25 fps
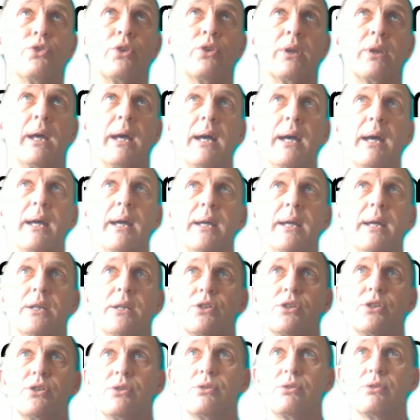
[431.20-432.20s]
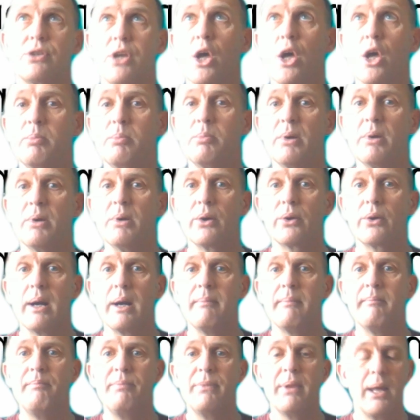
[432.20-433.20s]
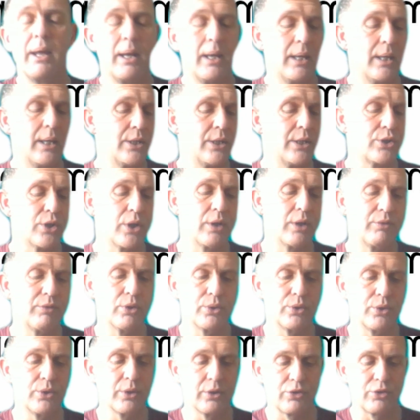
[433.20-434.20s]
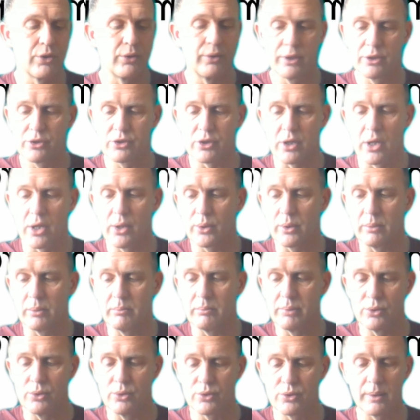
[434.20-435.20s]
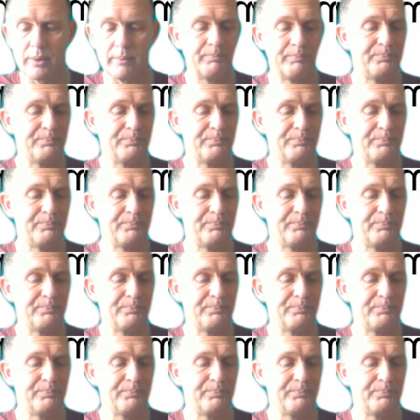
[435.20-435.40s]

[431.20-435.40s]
a slow program, so if you're a slow computer,